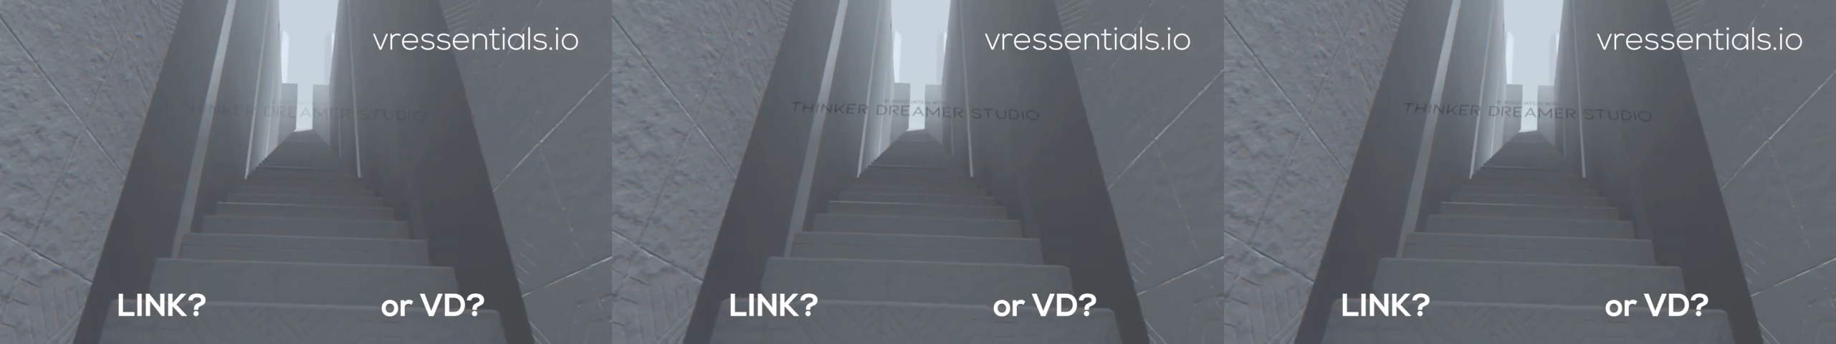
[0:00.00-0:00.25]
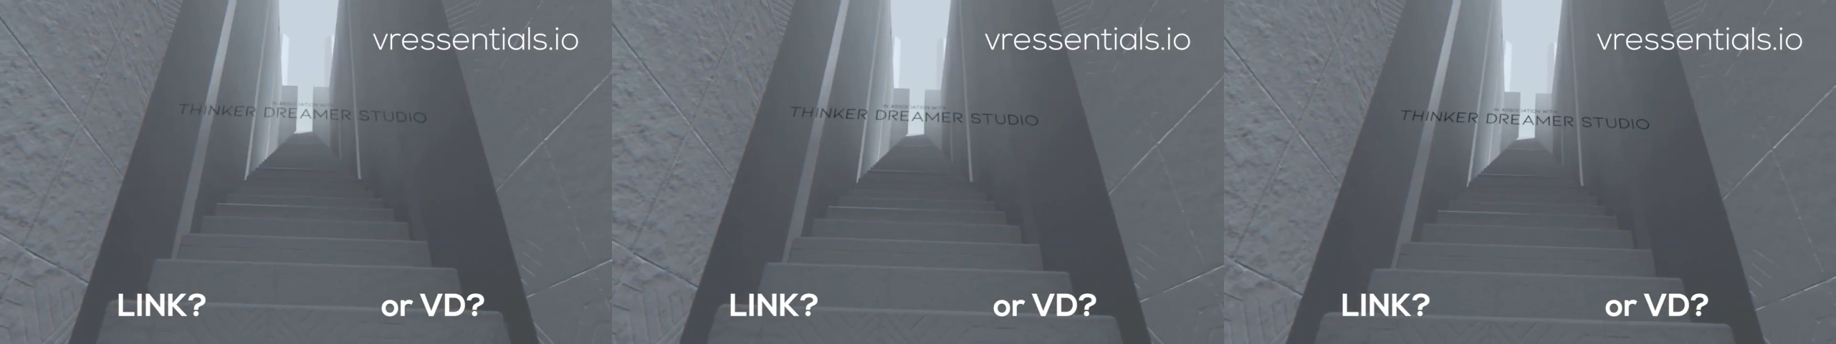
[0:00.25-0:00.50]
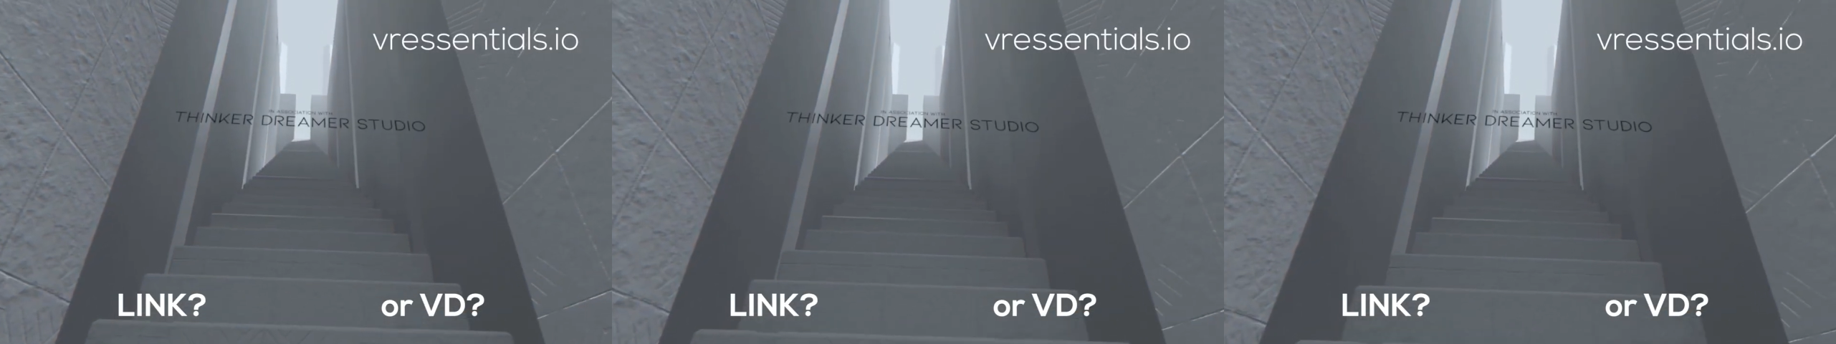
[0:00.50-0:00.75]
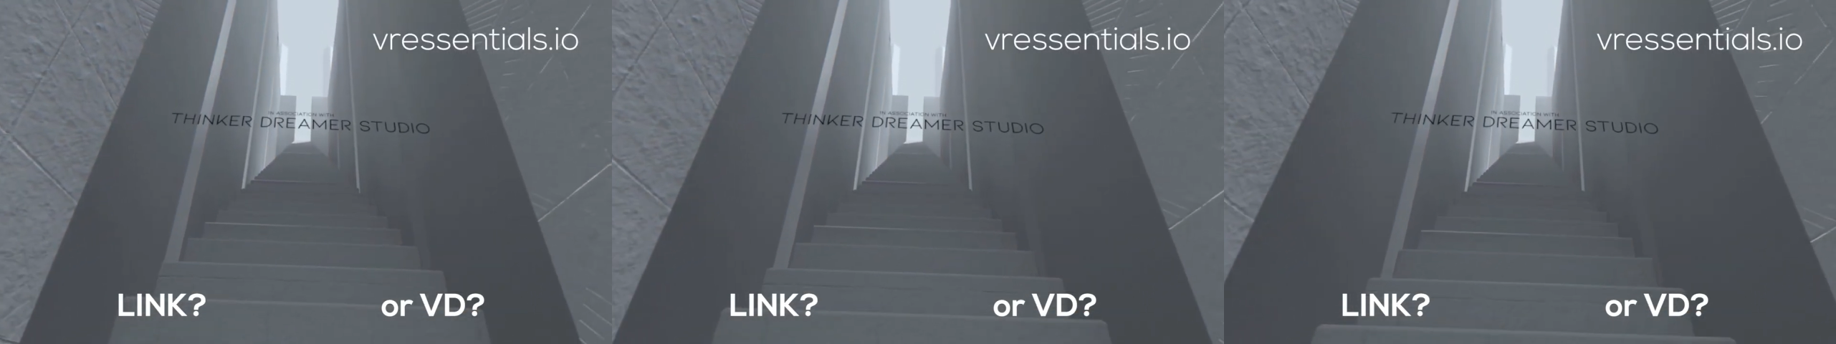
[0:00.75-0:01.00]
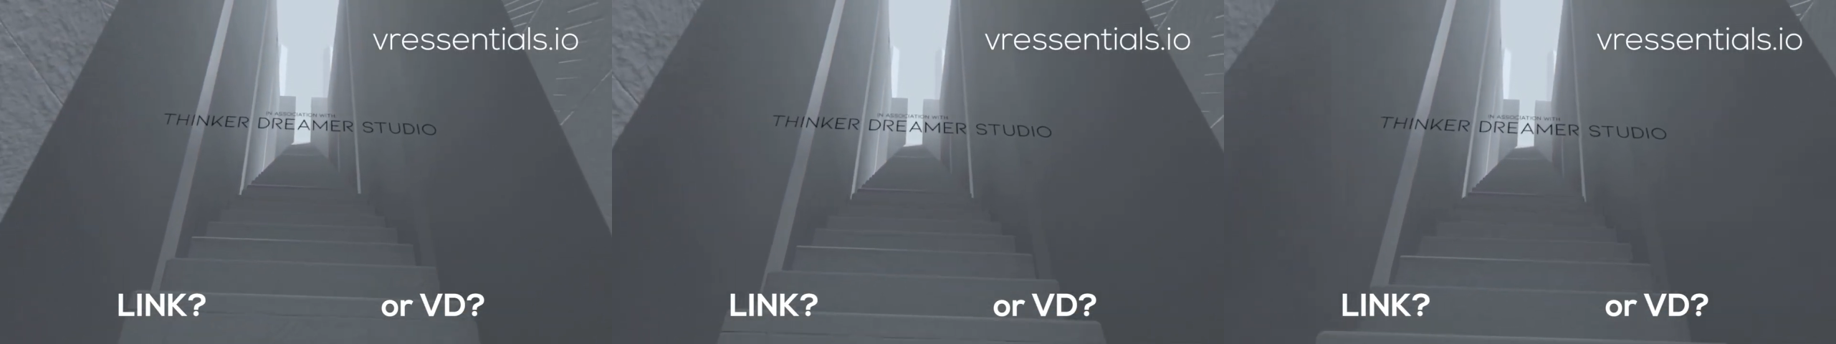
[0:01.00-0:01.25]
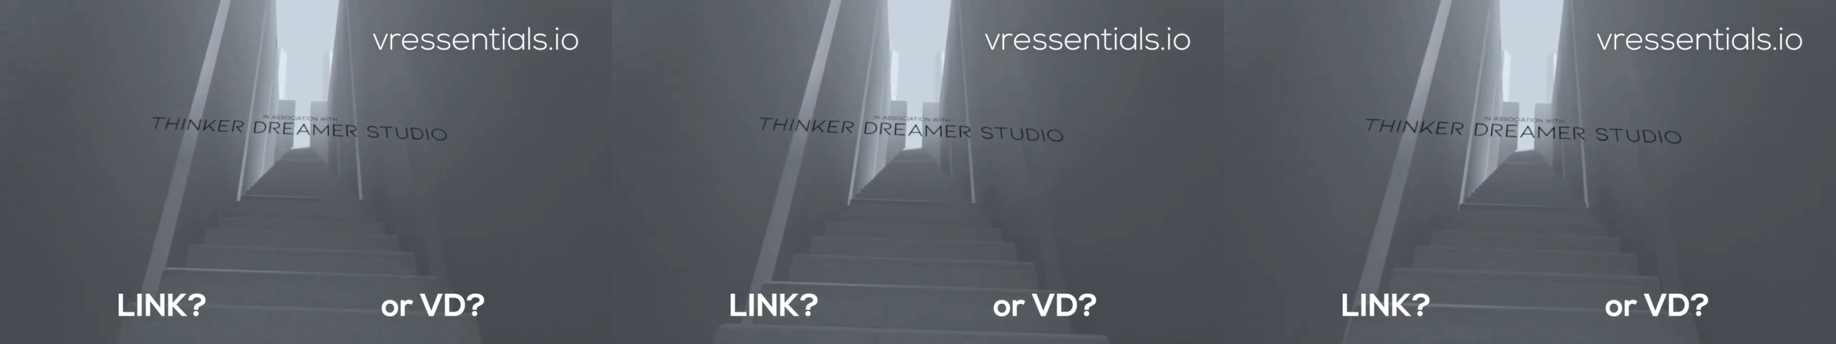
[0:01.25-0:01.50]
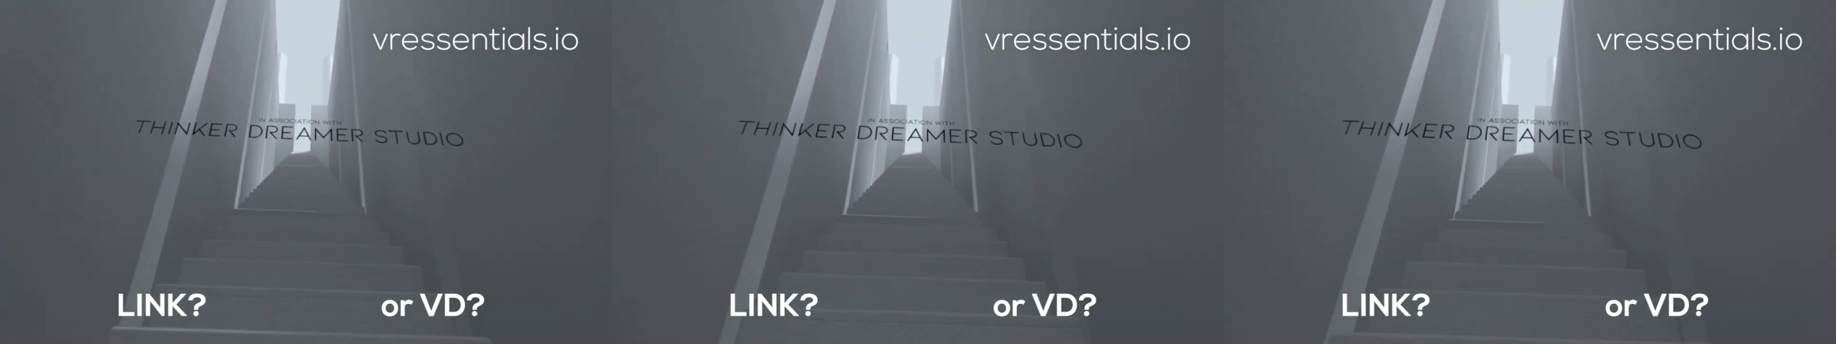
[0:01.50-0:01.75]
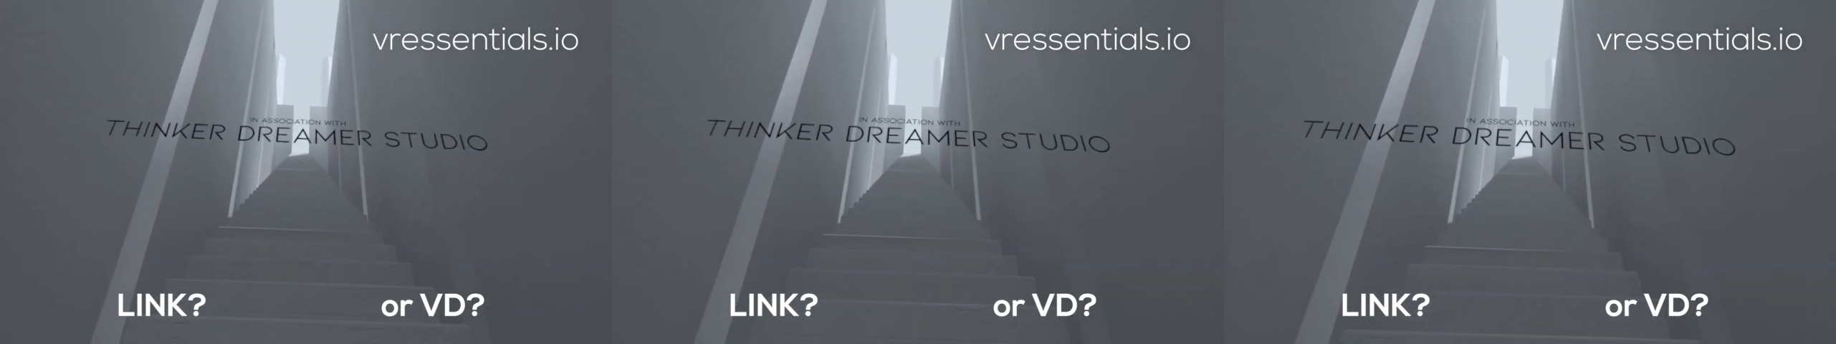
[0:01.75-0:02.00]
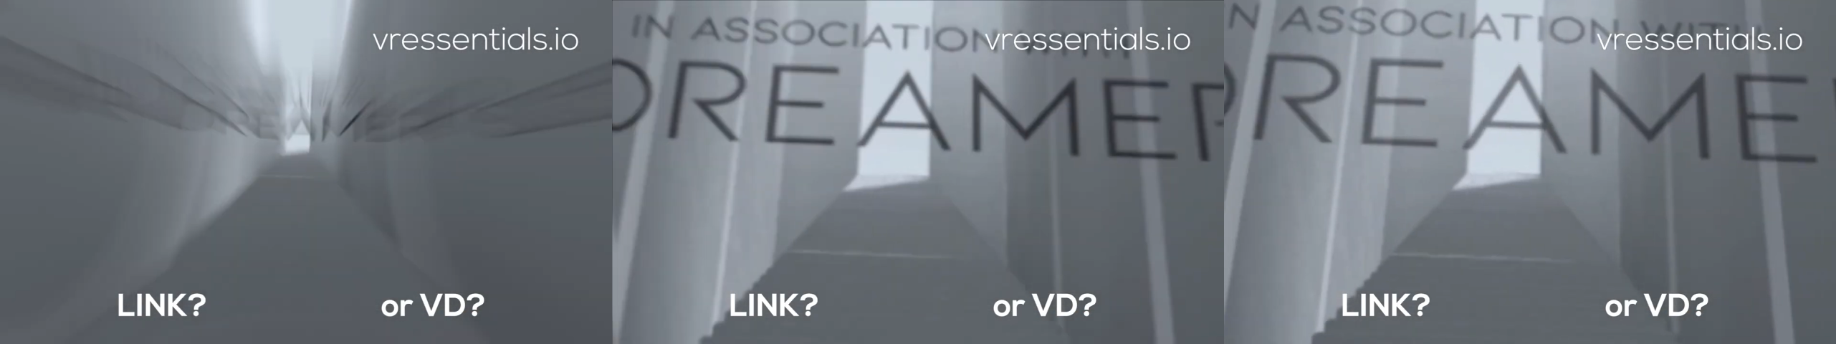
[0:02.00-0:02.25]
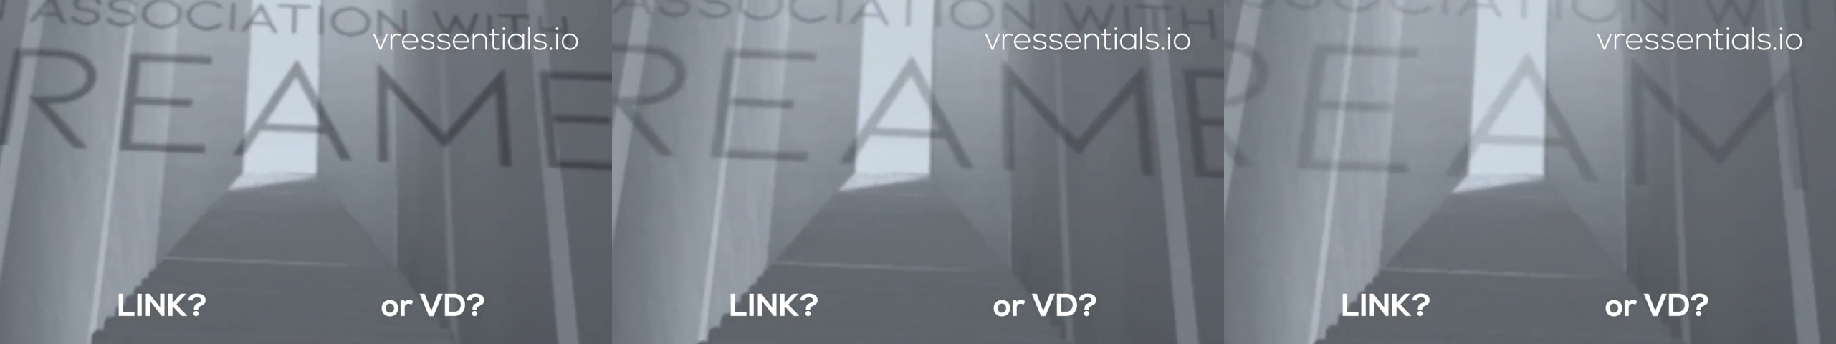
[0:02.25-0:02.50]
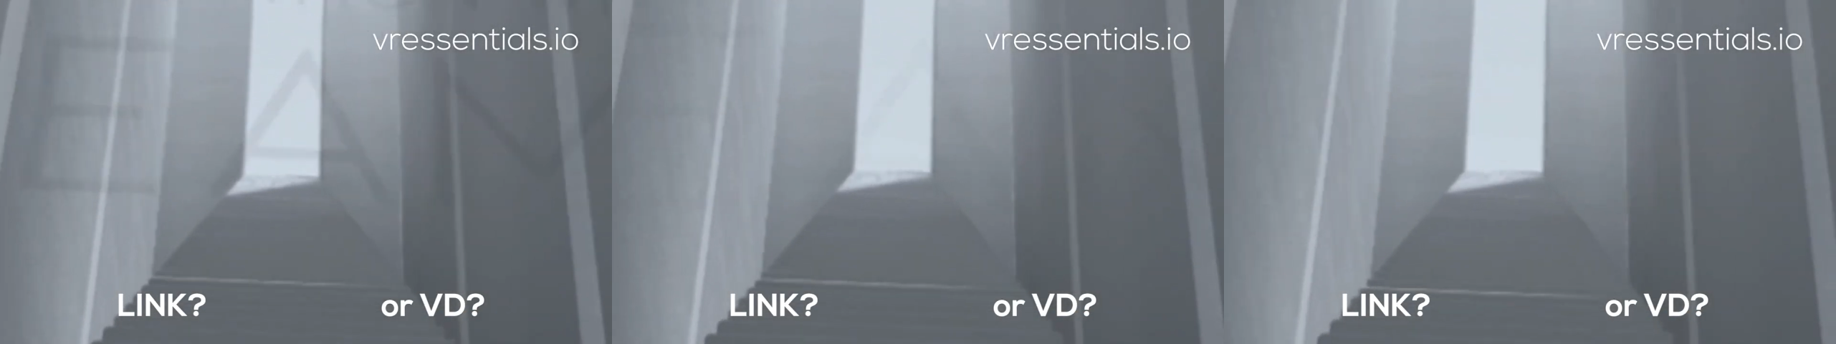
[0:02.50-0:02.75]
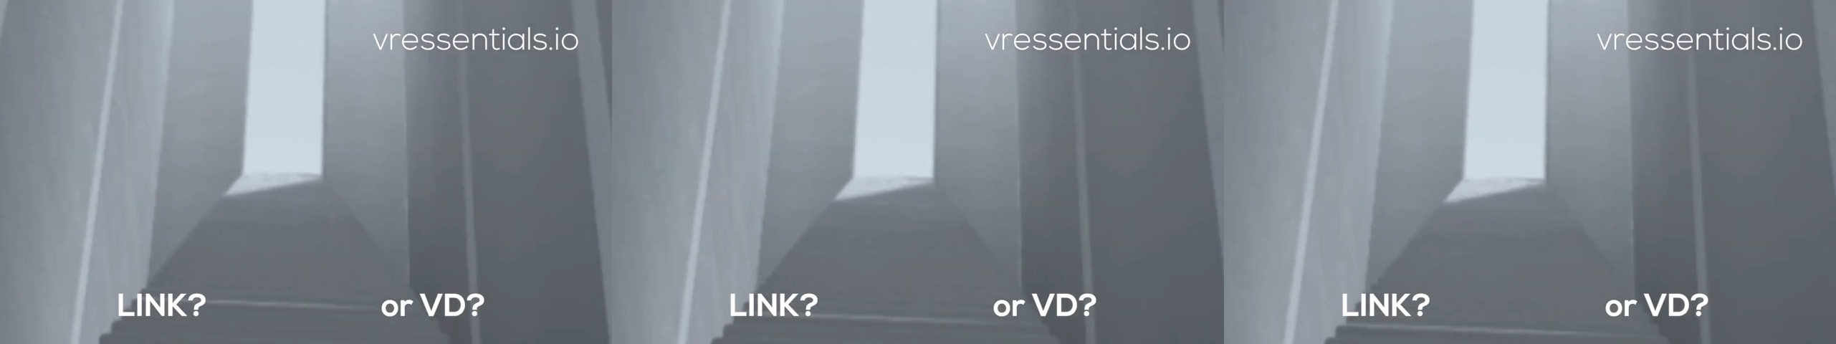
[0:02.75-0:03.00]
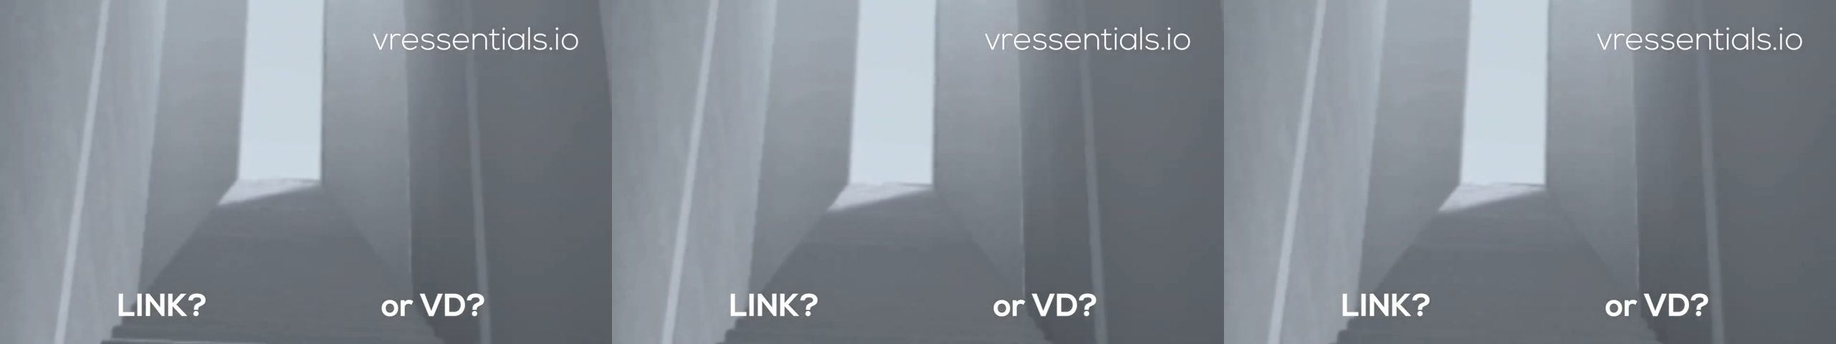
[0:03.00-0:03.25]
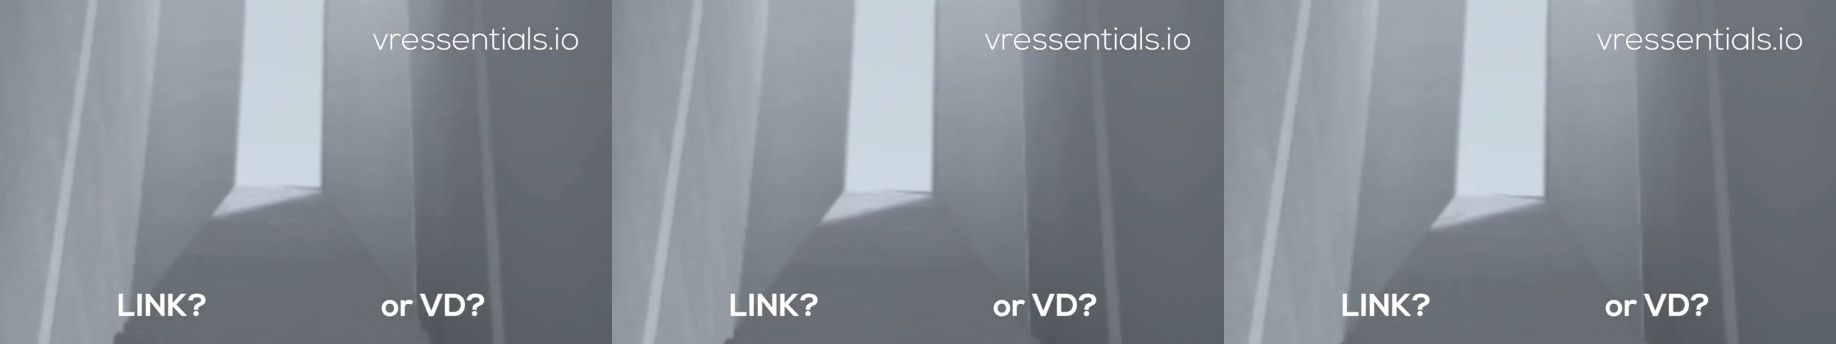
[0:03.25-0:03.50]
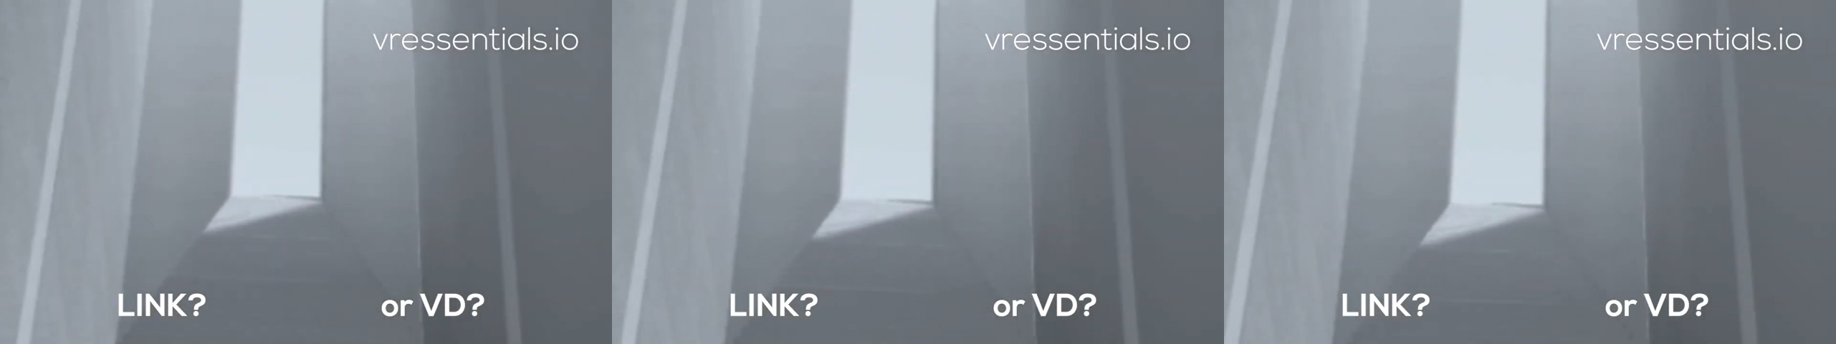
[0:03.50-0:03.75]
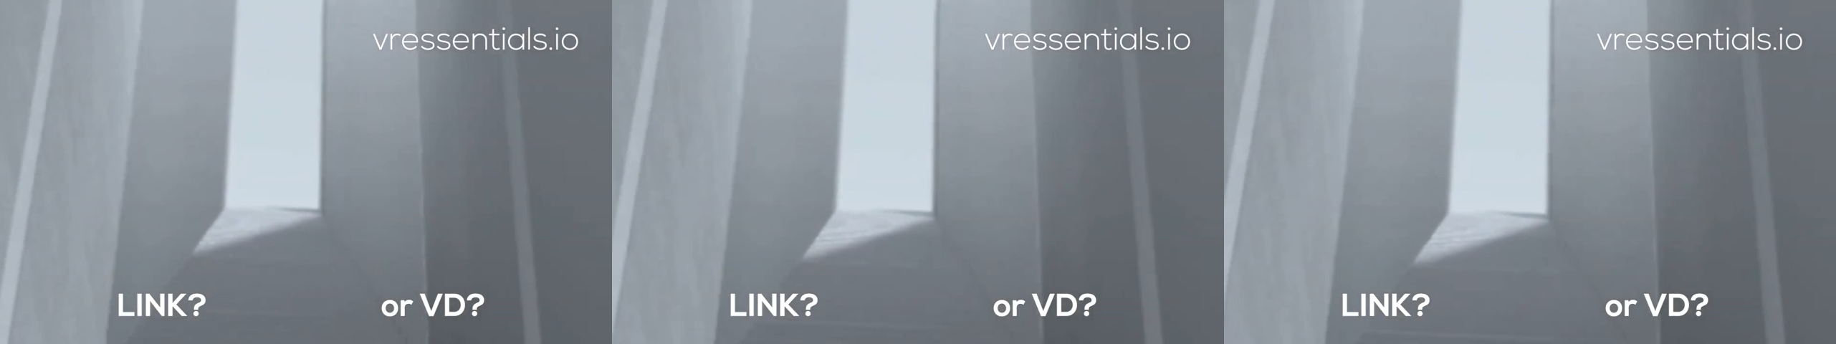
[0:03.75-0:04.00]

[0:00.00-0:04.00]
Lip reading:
[unreadable: no face in view]